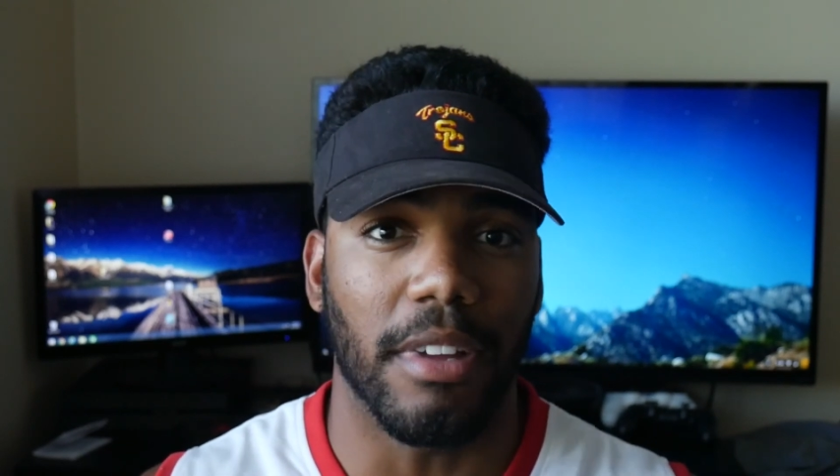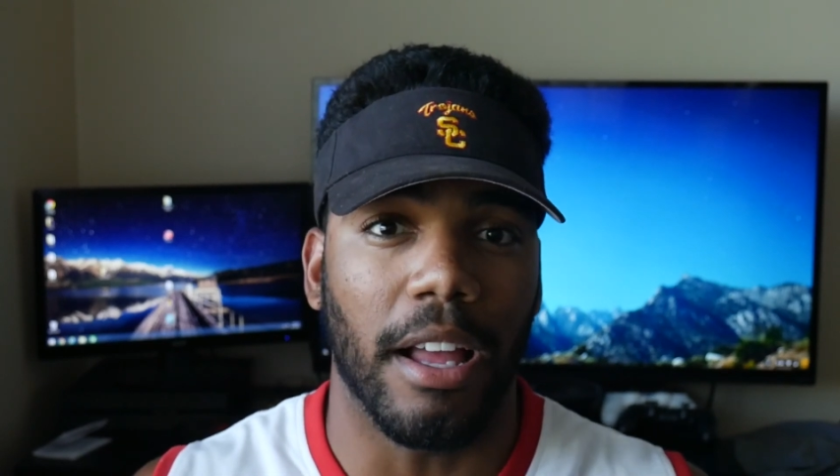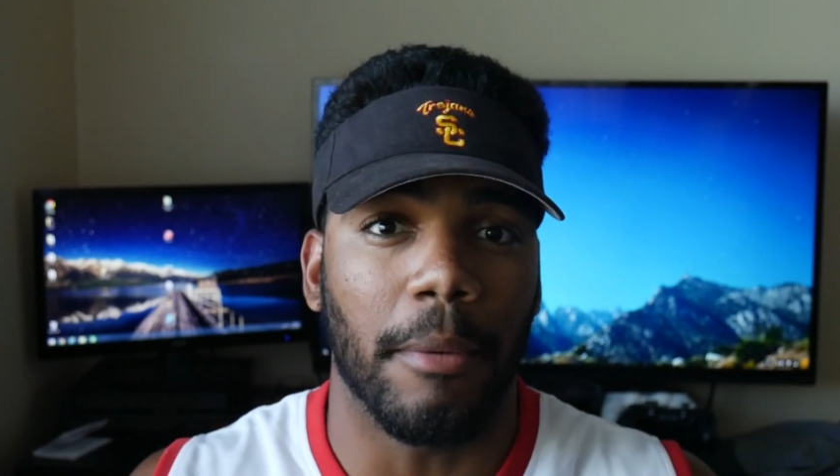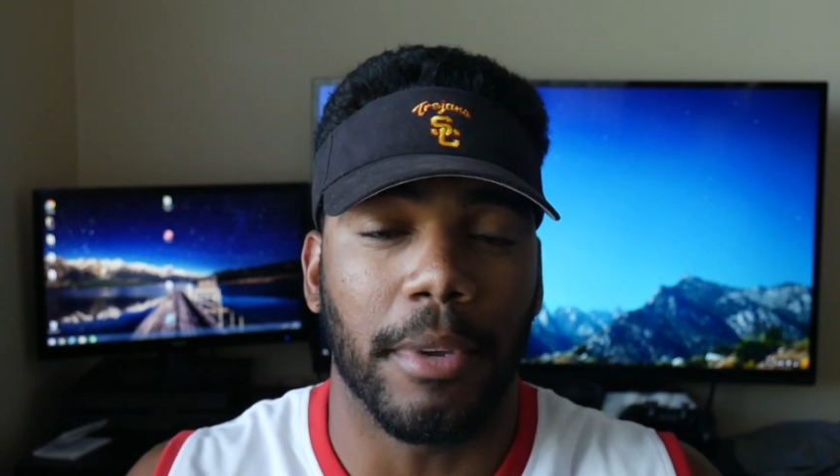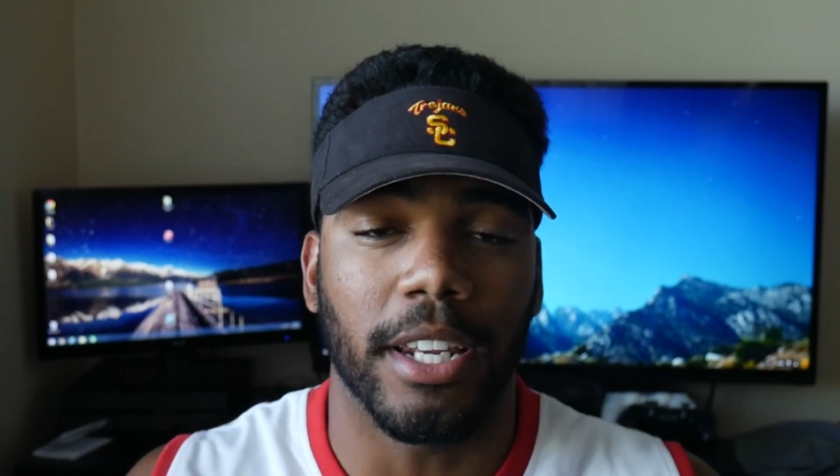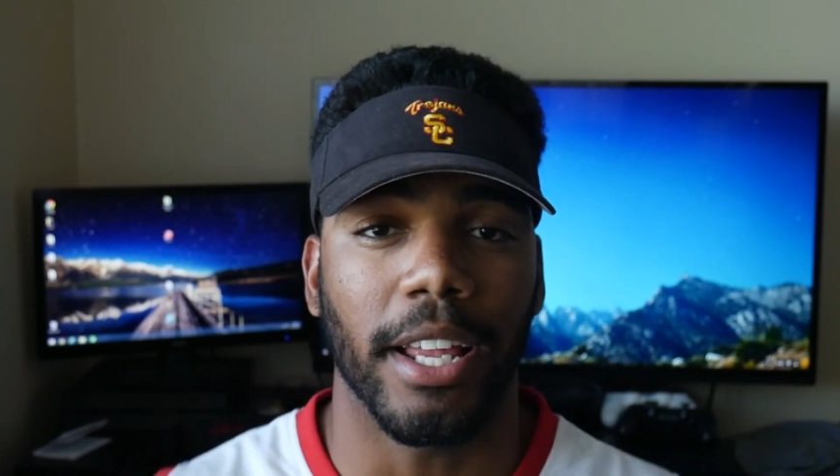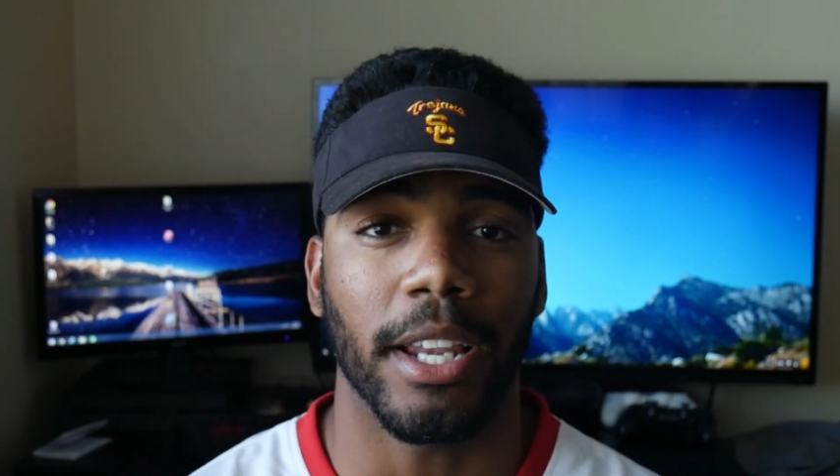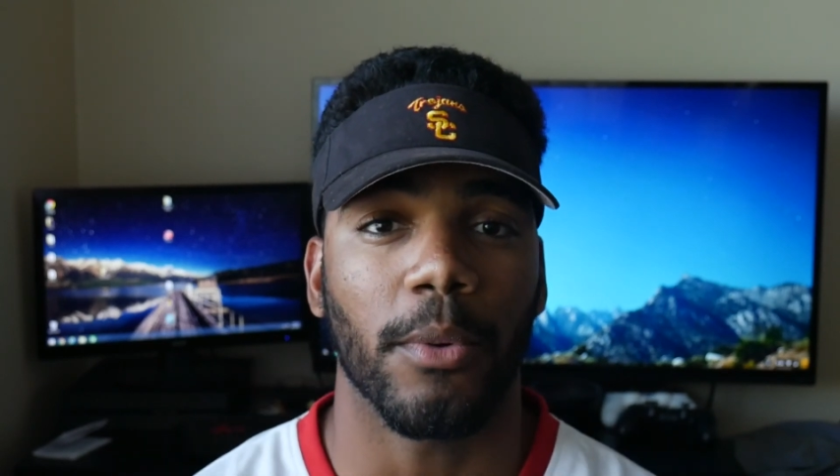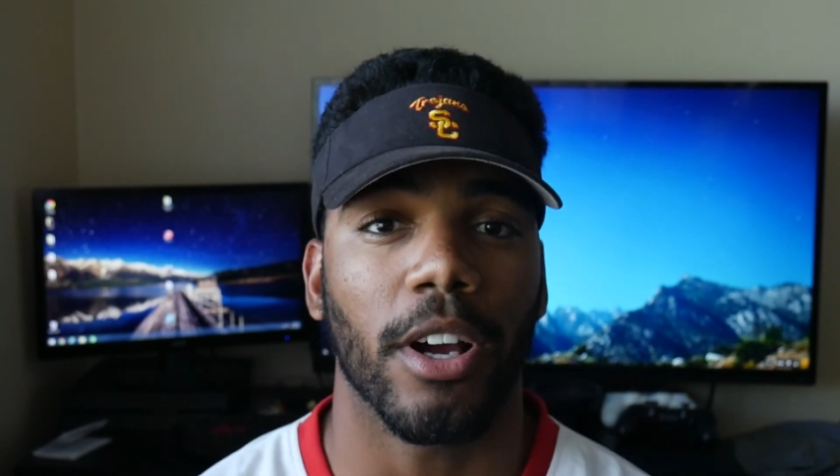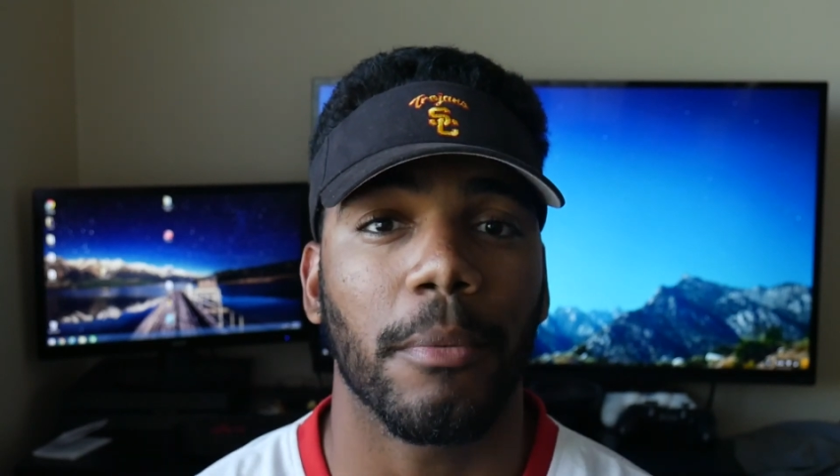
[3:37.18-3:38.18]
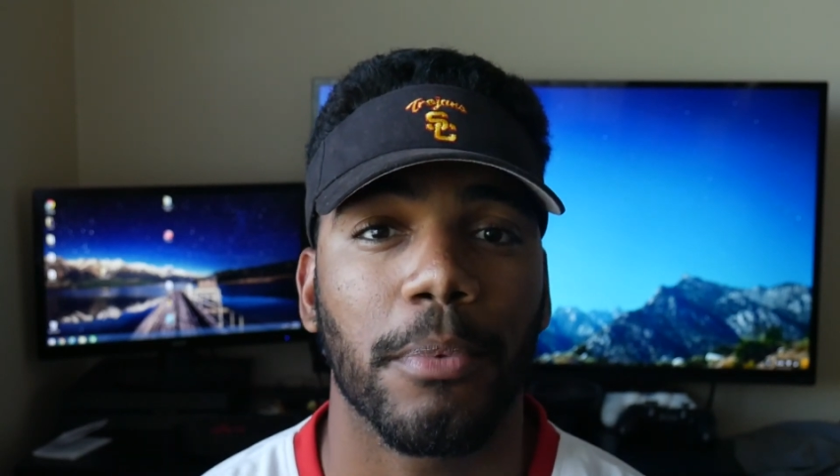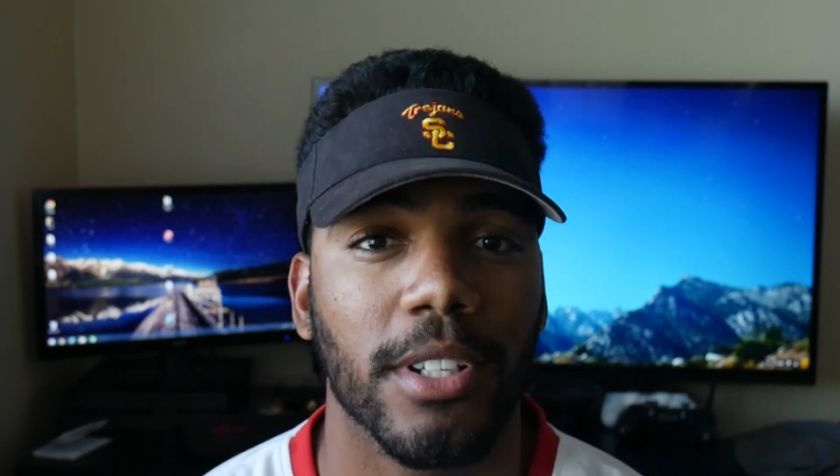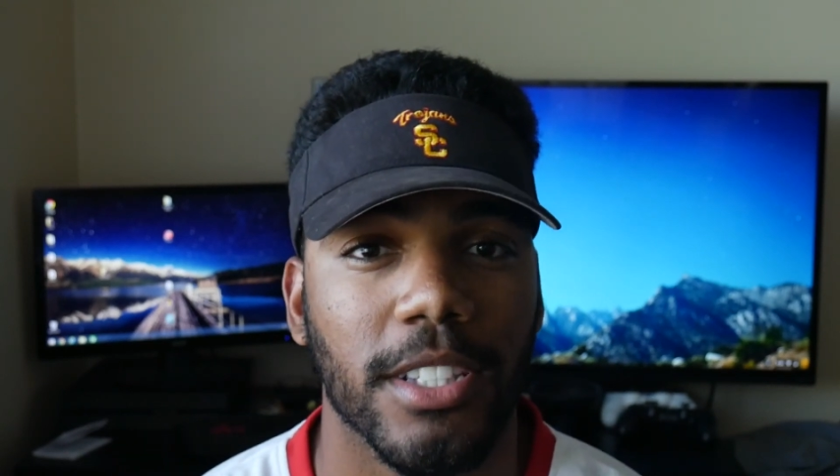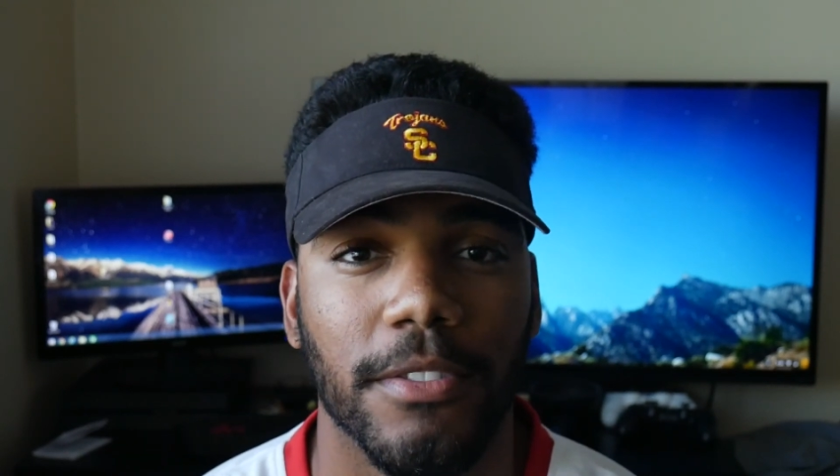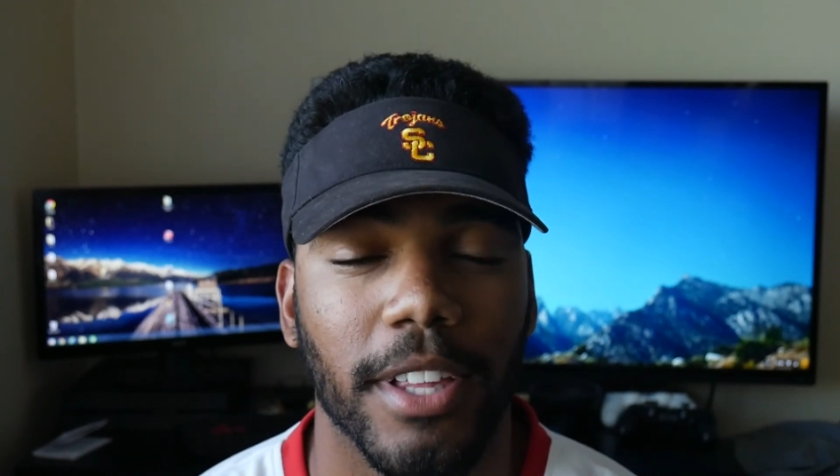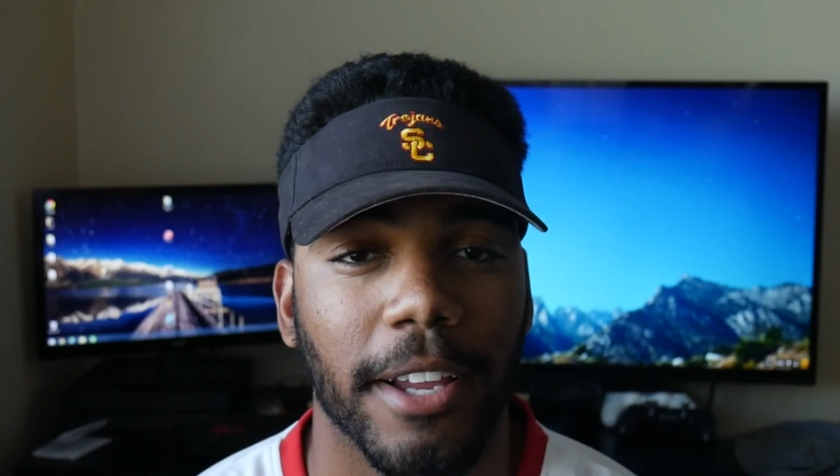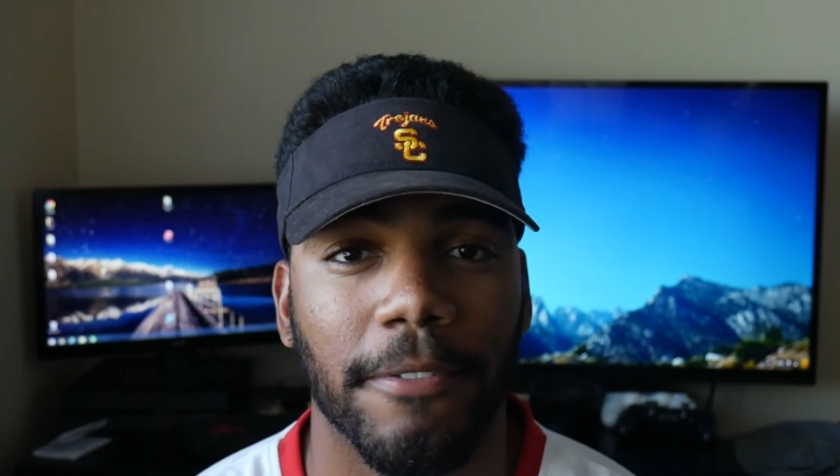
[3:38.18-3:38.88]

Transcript: I mean, anywhere upwards of like